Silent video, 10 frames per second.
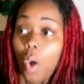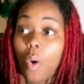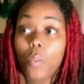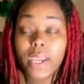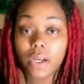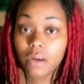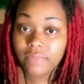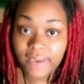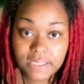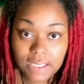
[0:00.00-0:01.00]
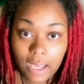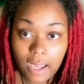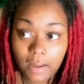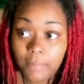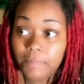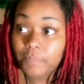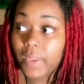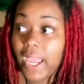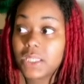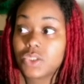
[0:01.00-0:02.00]
We can only FaceTime.
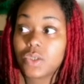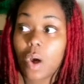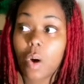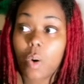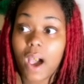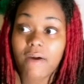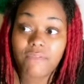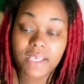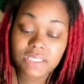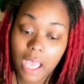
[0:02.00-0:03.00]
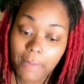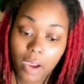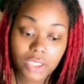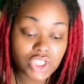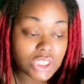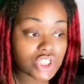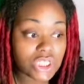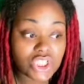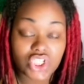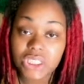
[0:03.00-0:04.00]
And so I FaceTime her.
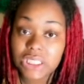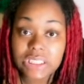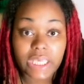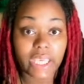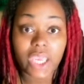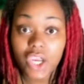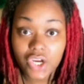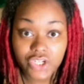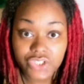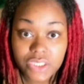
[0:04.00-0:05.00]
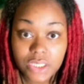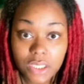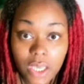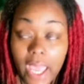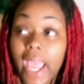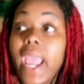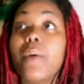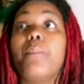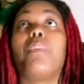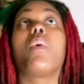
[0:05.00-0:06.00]
She's in tears.
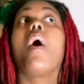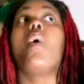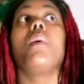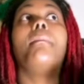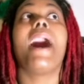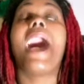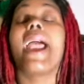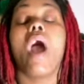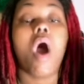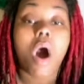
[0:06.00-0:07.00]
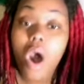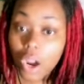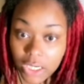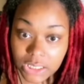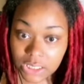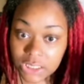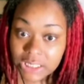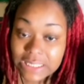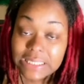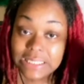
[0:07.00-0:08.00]
It broke my heart to
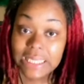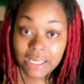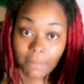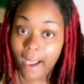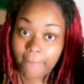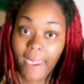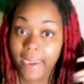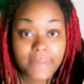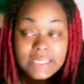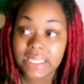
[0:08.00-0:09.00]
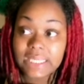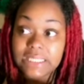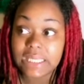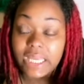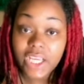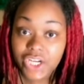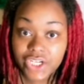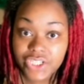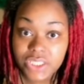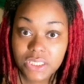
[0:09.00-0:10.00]
see my babies in
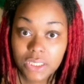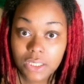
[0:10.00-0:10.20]
tears.